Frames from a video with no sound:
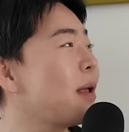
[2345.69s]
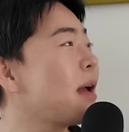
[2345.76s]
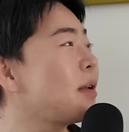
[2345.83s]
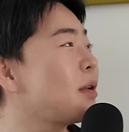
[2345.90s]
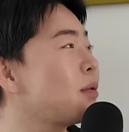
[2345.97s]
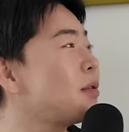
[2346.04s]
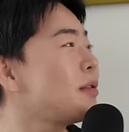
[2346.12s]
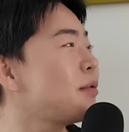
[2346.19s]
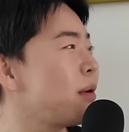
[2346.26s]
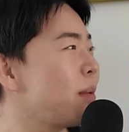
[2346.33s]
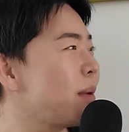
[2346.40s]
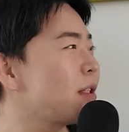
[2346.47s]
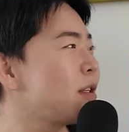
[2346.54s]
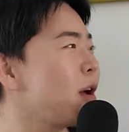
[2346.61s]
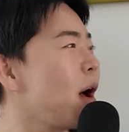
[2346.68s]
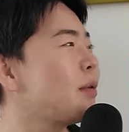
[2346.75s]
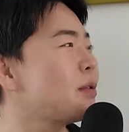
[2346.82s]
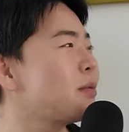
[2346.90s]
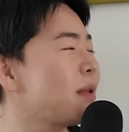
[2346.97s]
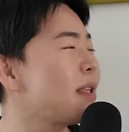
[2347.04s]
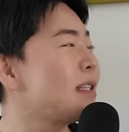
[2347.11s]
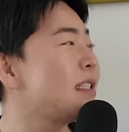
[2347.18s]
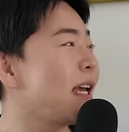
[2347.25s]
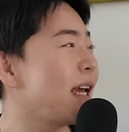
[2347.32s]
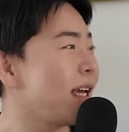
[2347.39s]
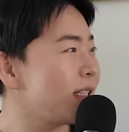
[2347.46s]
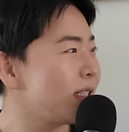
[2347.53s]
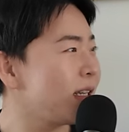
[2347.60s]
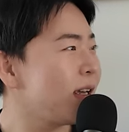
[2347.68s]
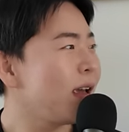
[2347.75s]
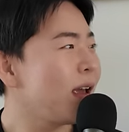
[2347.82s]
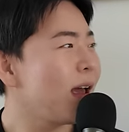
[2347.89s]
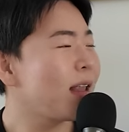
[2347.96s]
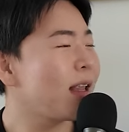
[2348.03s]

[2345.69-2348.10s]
went, I told you three weeks ago, I was with a date, mm-hmm.